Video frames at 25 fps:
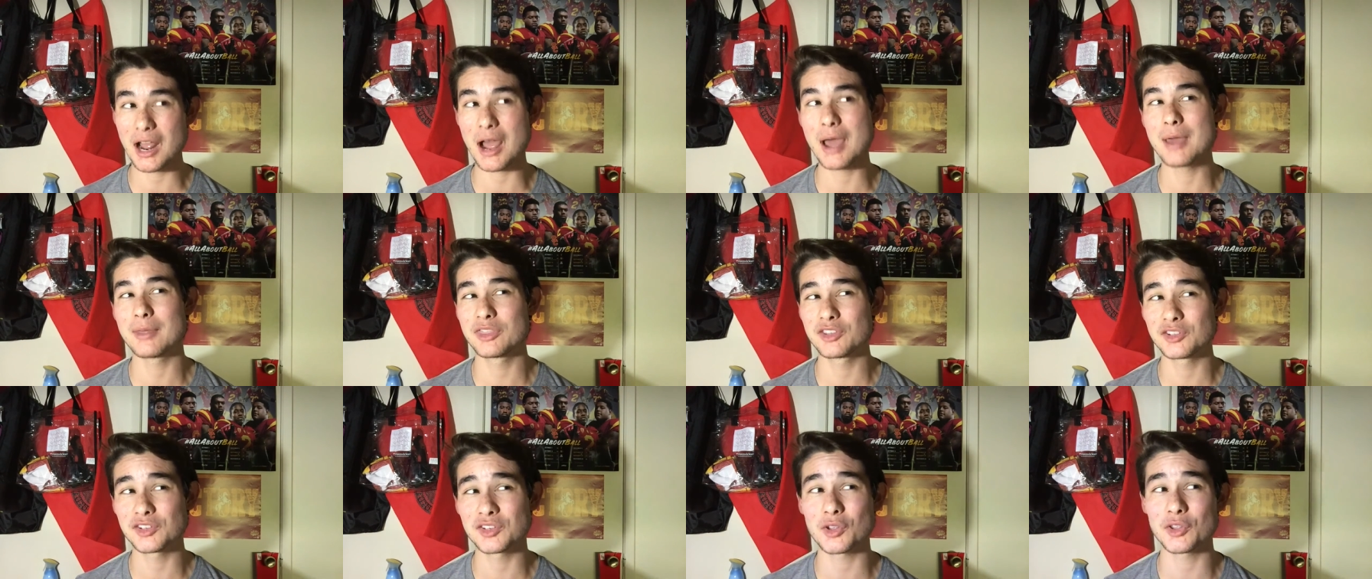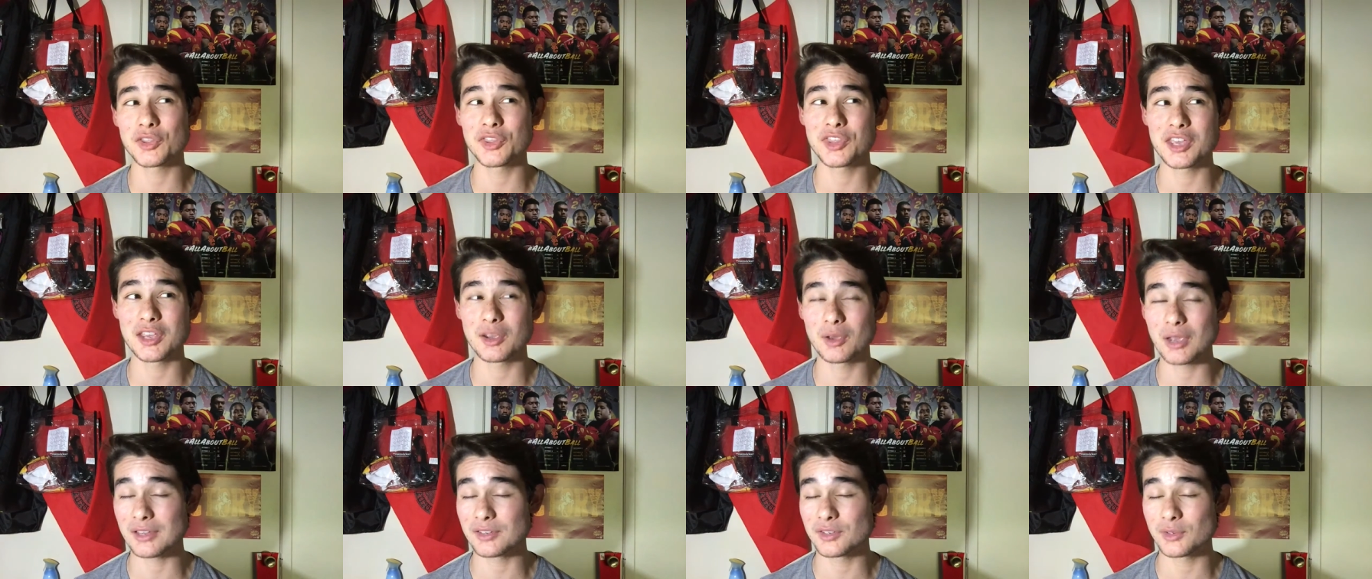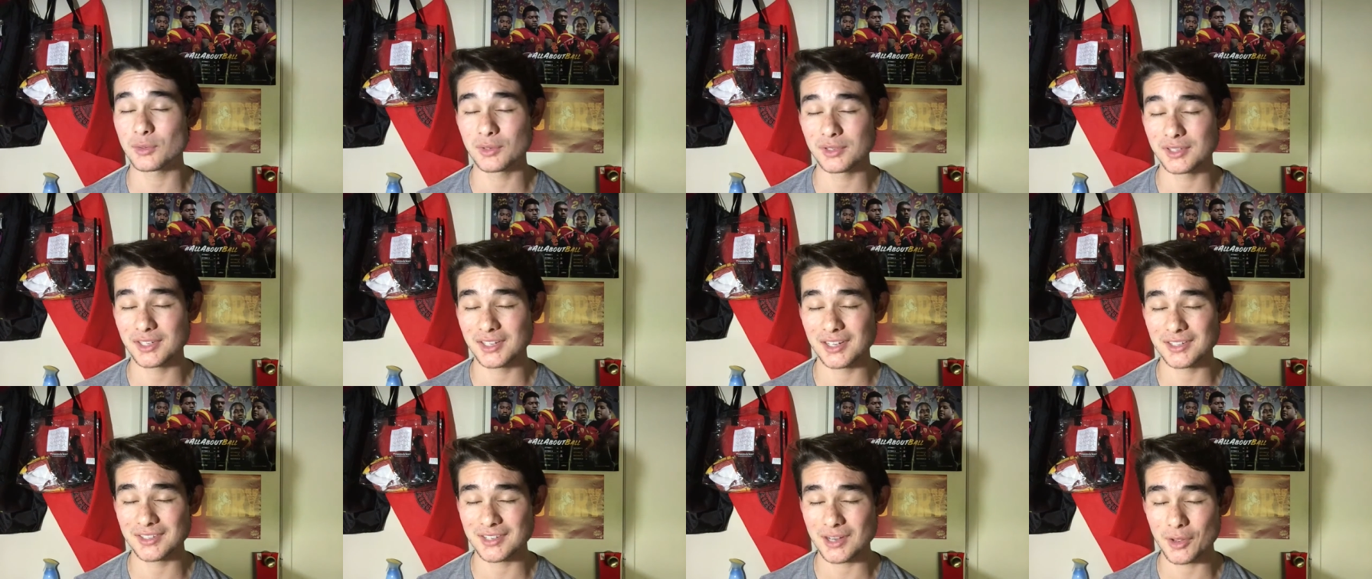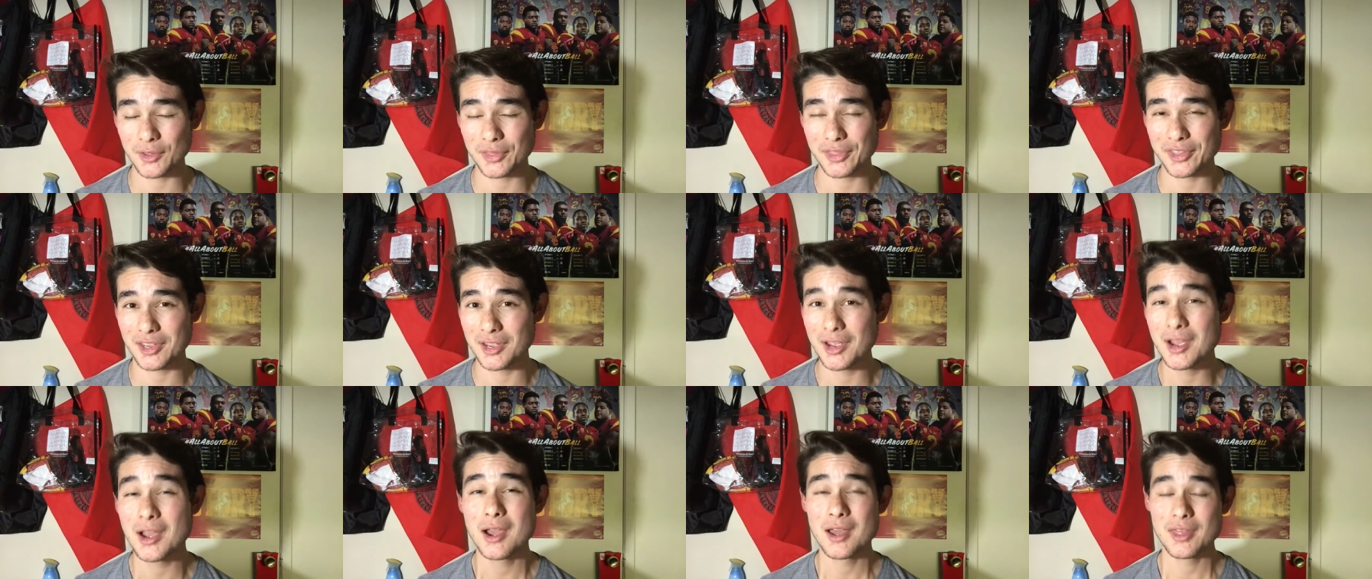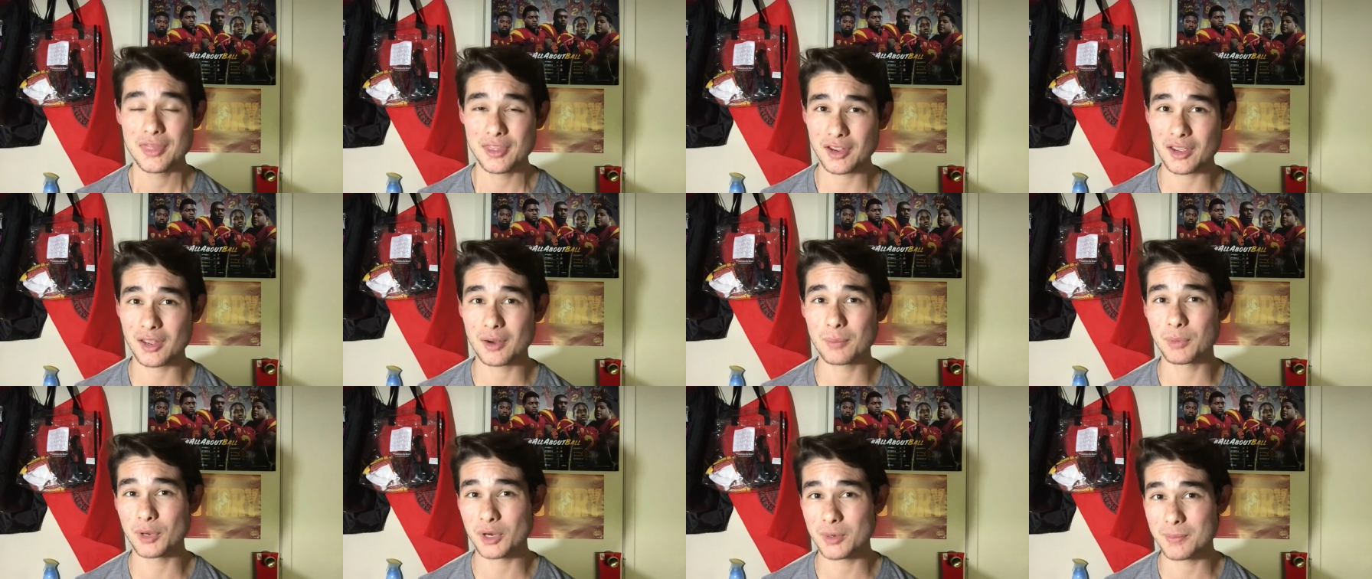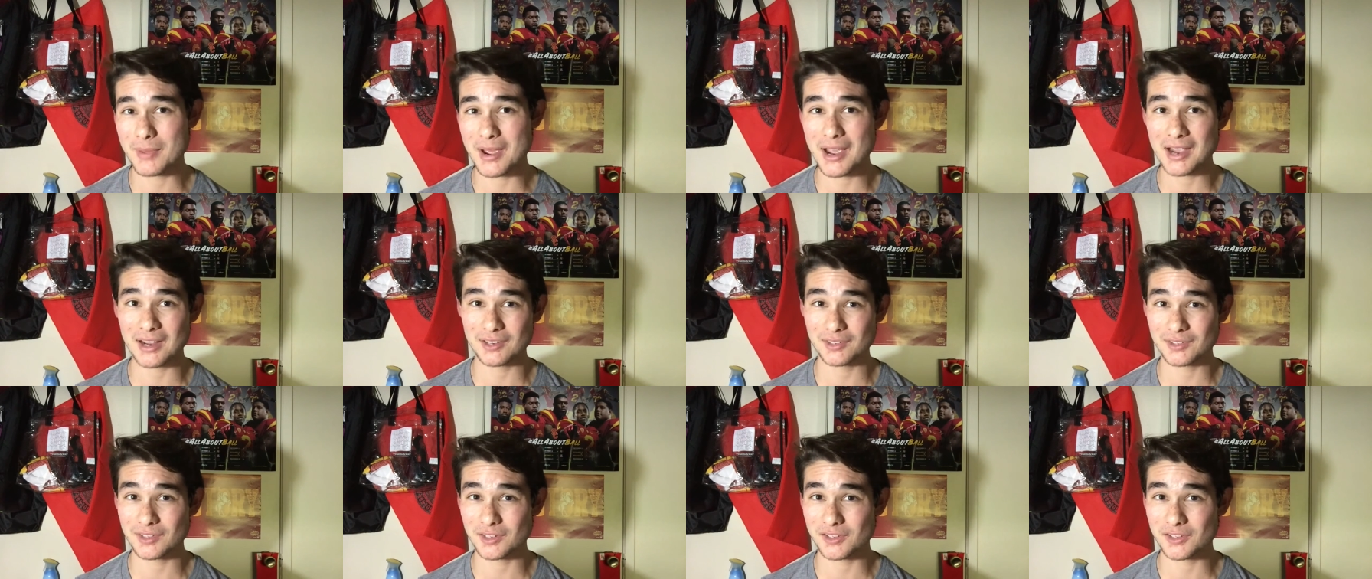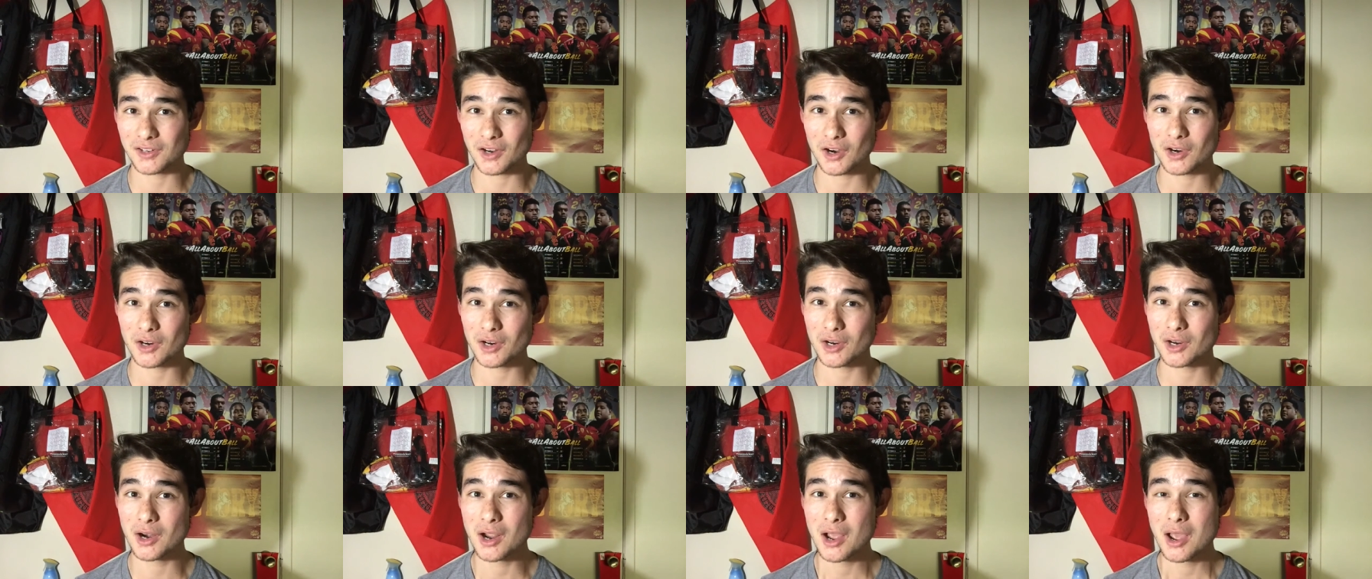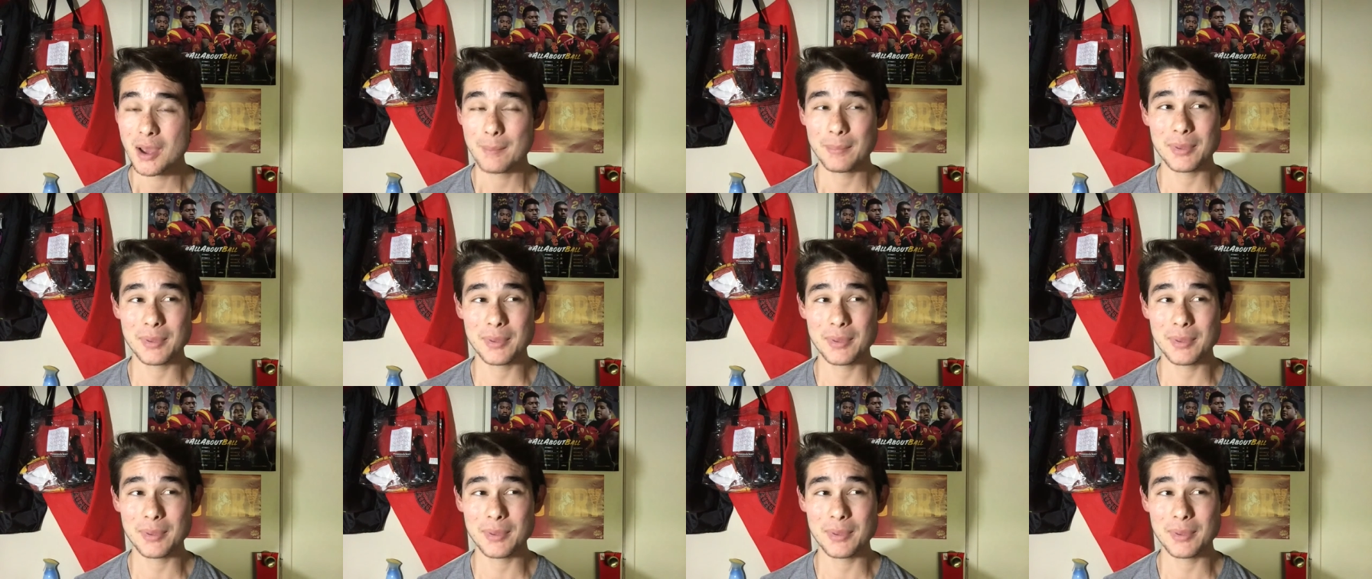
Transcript: I still think as soon as he gets healthy, they're going to put him back as a starter.